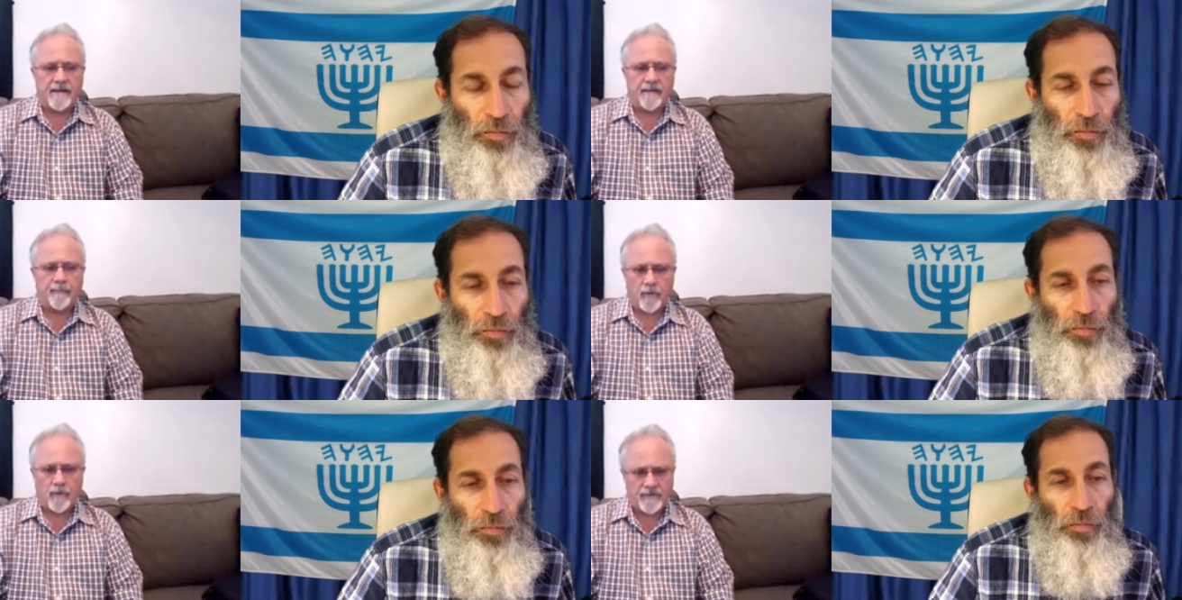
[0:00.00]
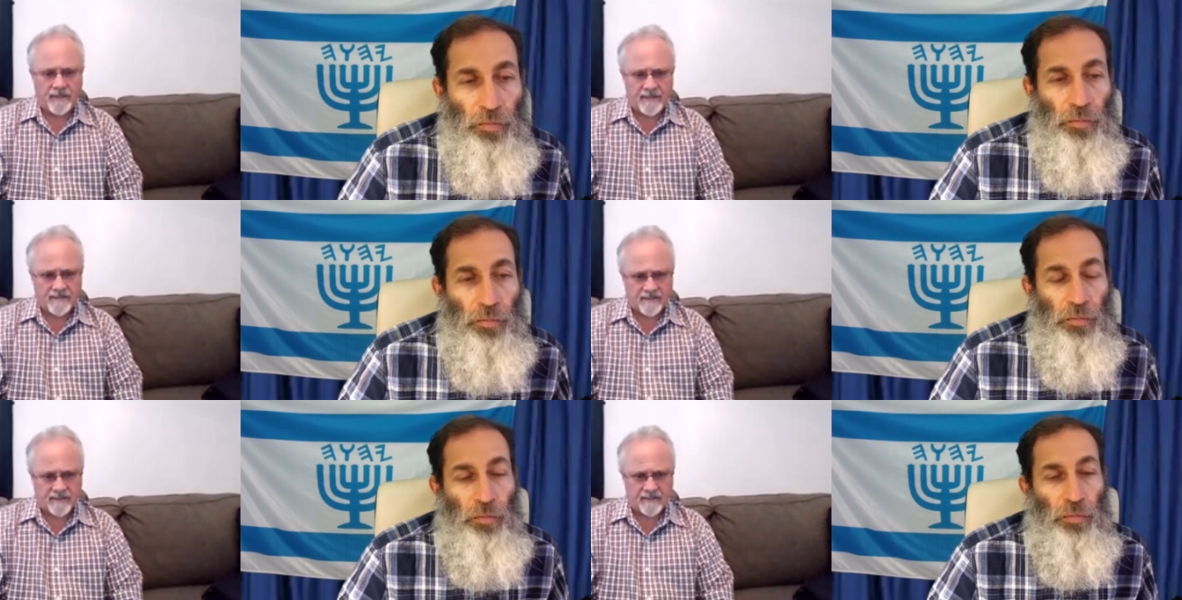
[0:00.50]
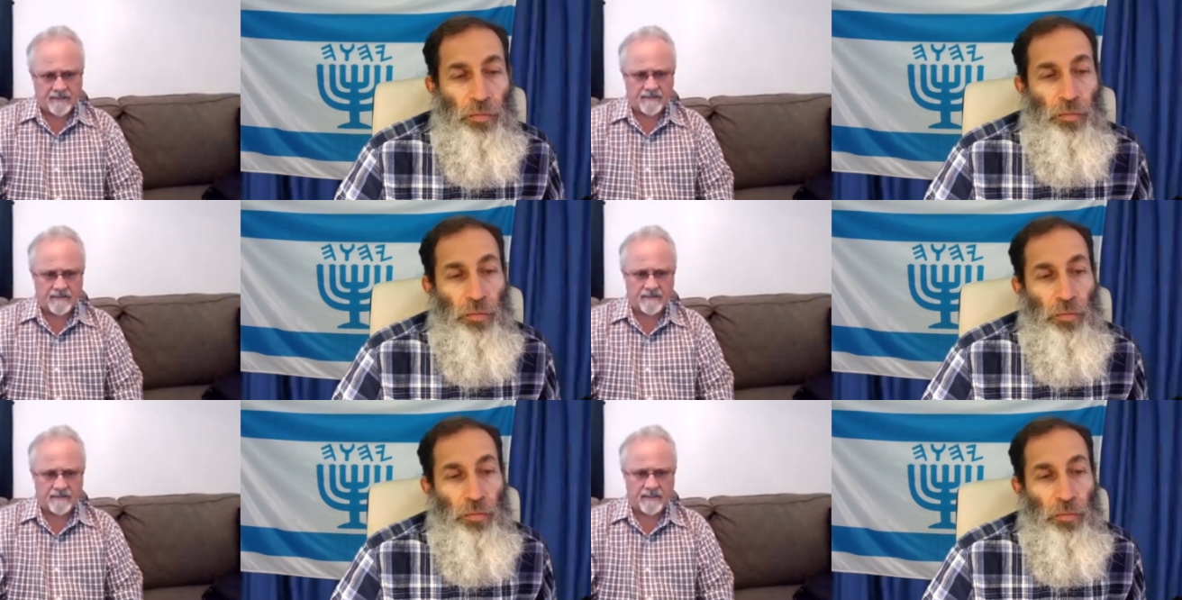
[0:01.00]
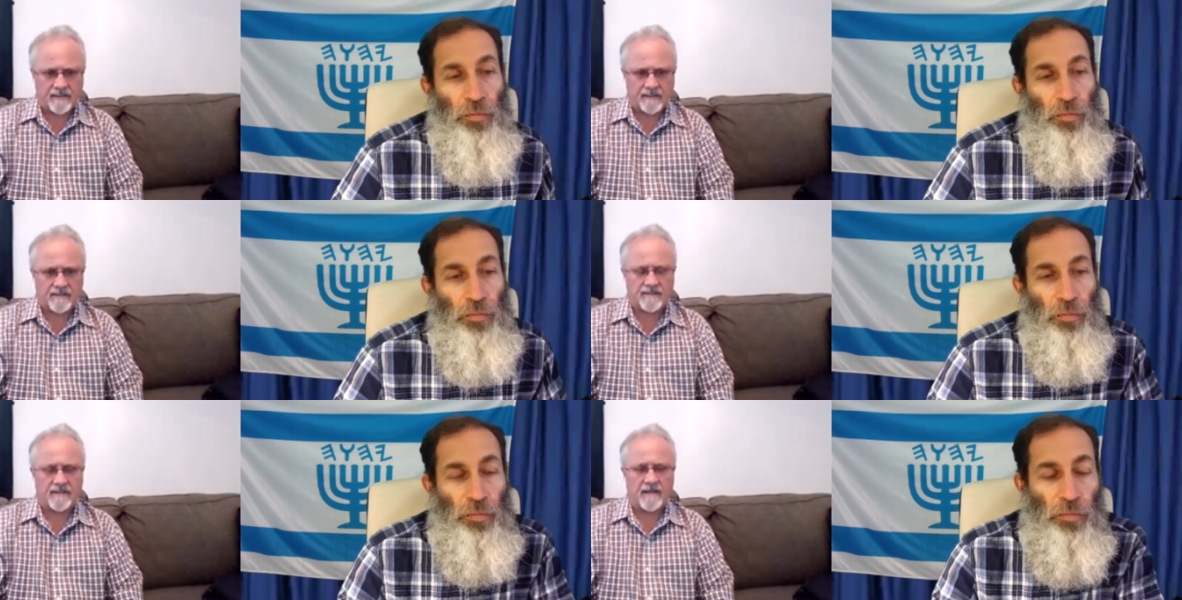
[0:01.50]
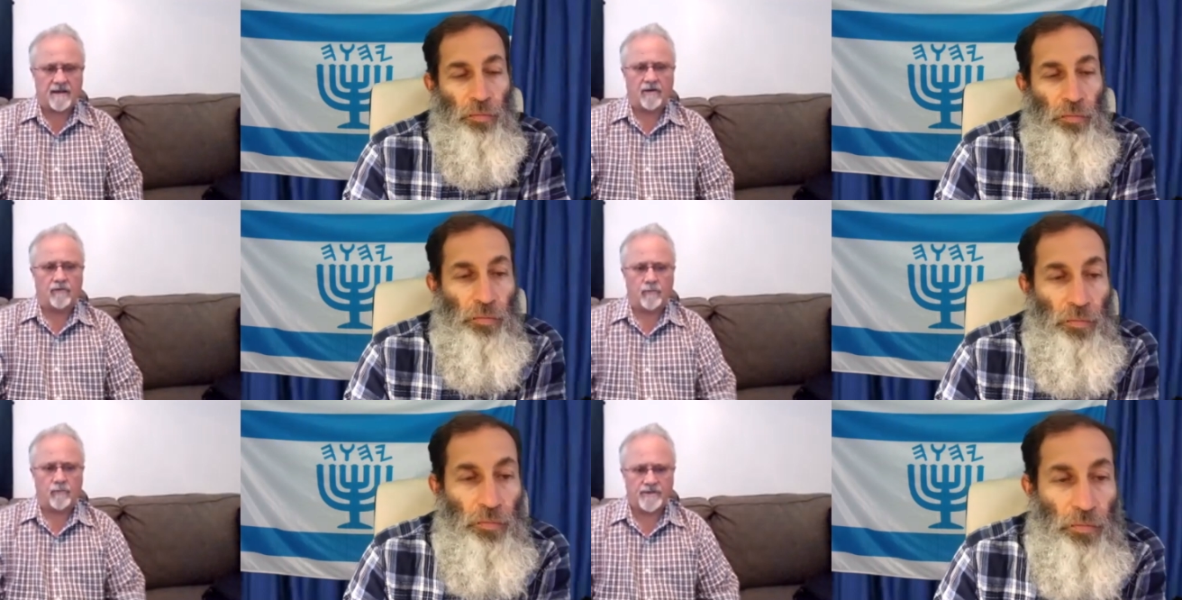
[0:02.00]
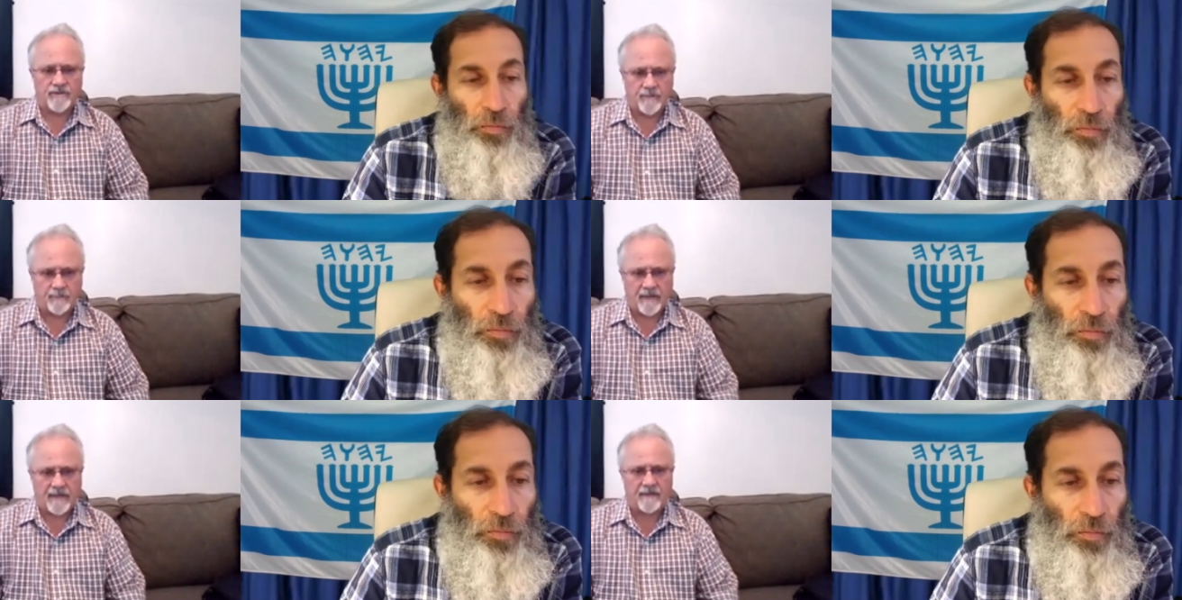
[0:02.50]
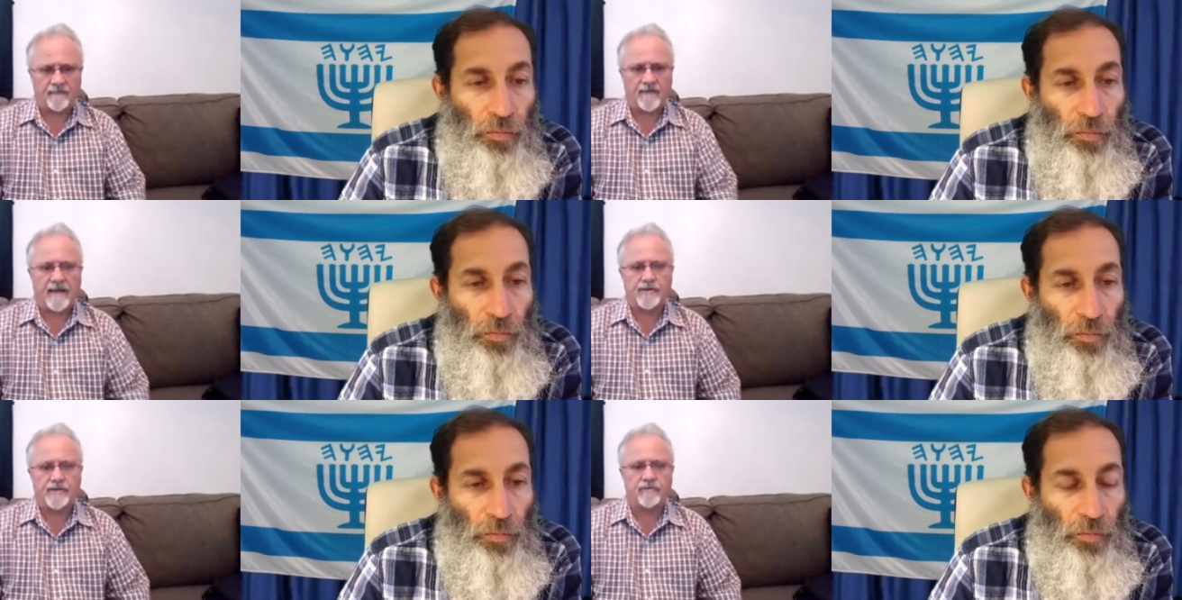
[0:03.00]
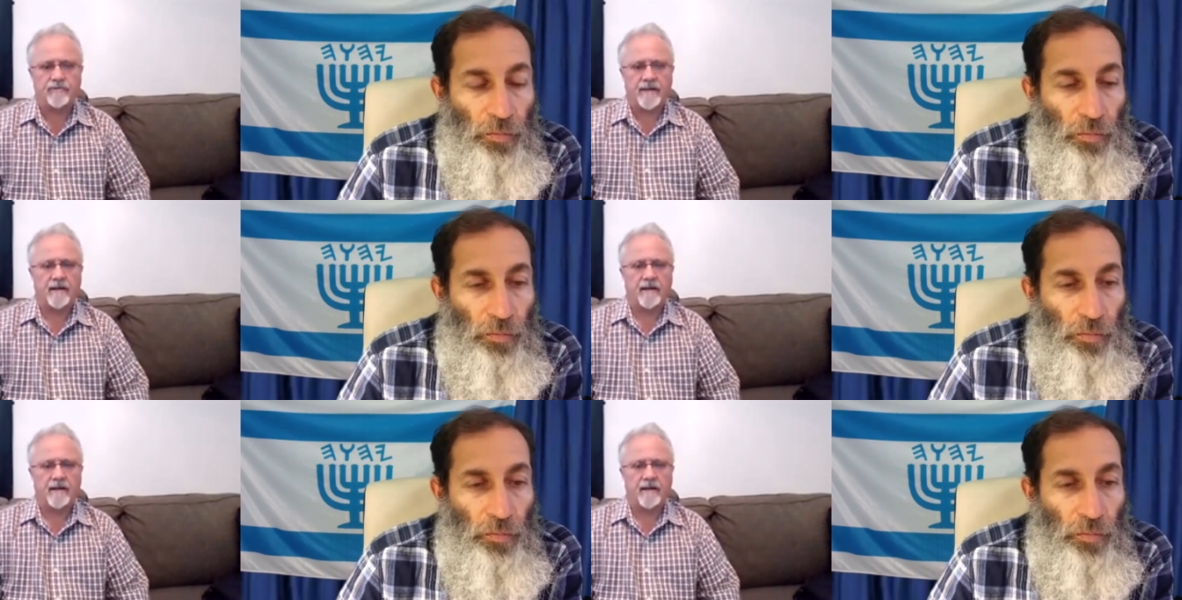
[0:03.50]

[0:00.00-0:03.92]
Speaker 1: uh, protein synthesis in the cell, which is a manufacturing